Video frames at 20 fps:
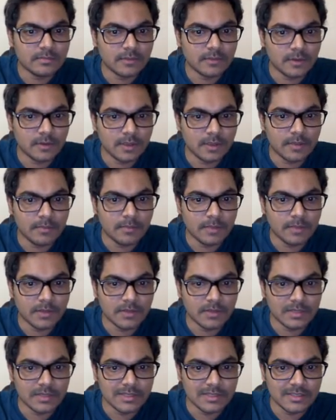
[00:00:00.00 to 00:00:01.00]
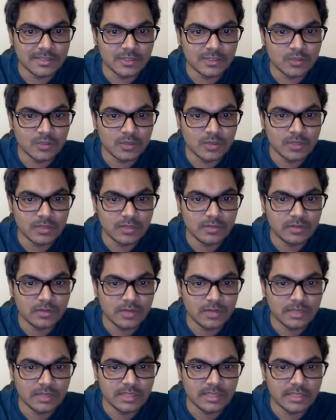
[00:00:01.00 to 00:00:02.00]
okay, because in this situation,
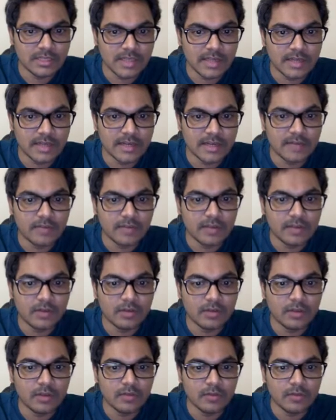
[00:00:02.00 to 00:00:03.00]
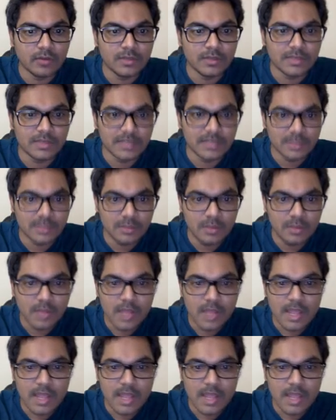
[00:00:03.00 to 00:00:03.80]
let's say target we are looking for is 0